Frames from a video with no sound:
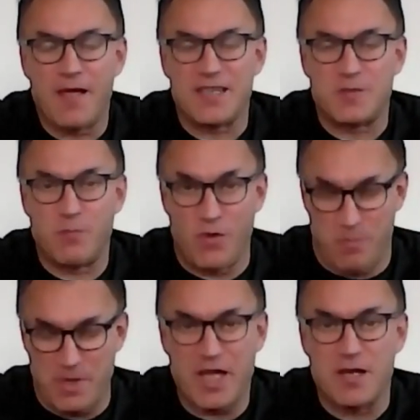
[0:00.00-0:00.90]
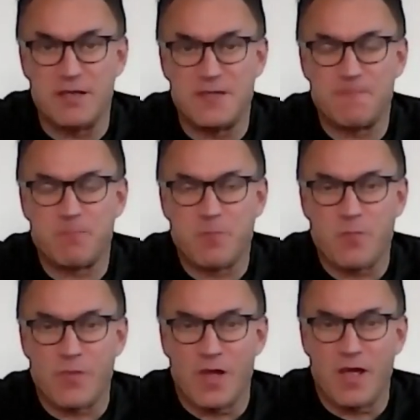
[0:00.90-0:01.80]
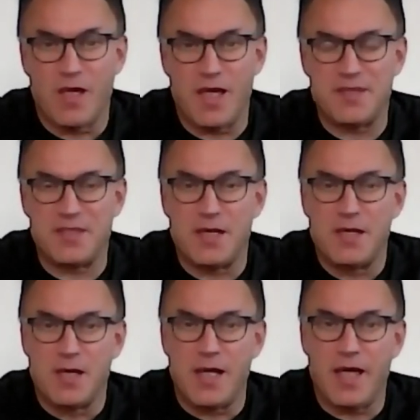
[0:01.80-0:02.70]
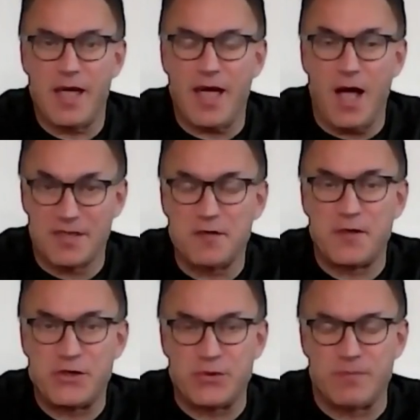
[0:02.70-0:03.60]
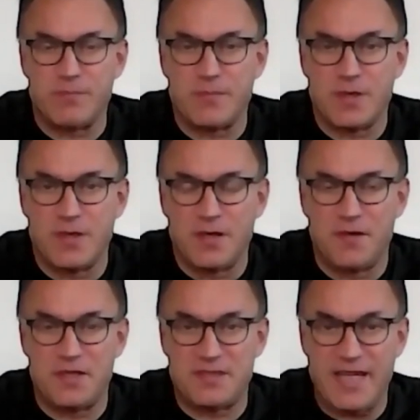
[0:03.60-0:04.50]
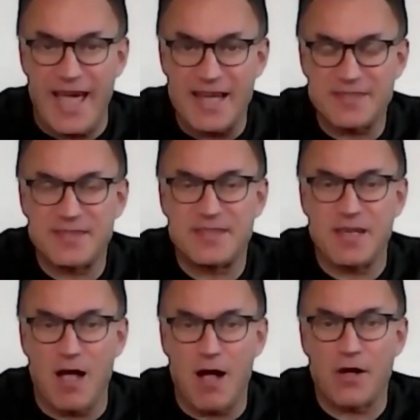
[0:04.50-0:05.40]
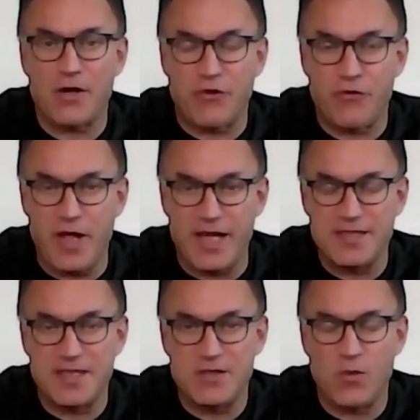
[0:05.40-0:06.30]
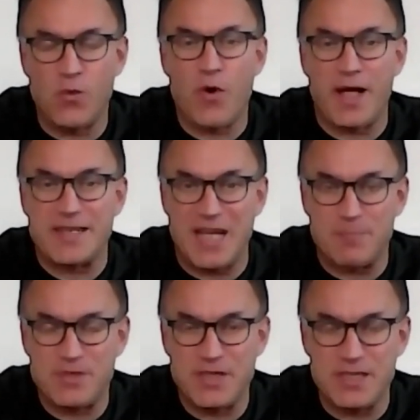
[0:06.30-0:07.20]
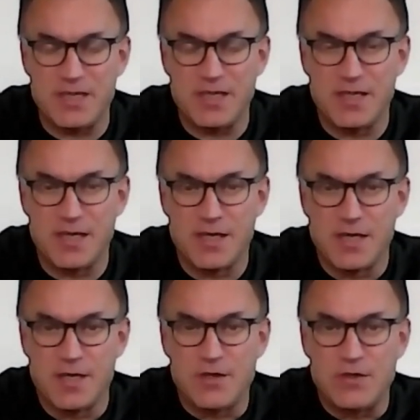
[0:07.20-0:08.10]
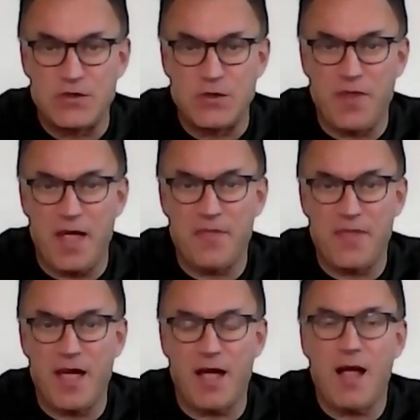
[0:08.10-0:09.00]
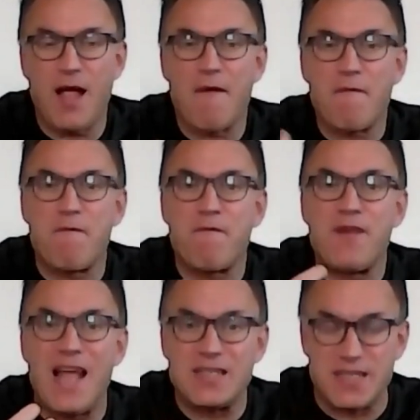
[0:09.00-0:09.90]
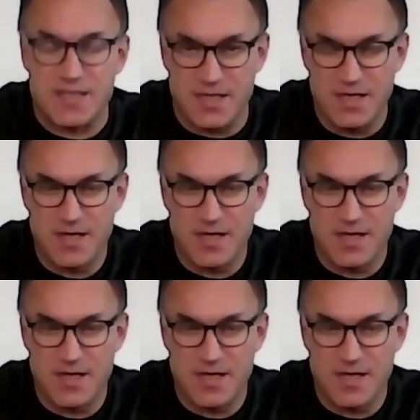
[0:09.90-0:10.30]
as with beginners, is artificial. These texts are created or adapted so that they are flooded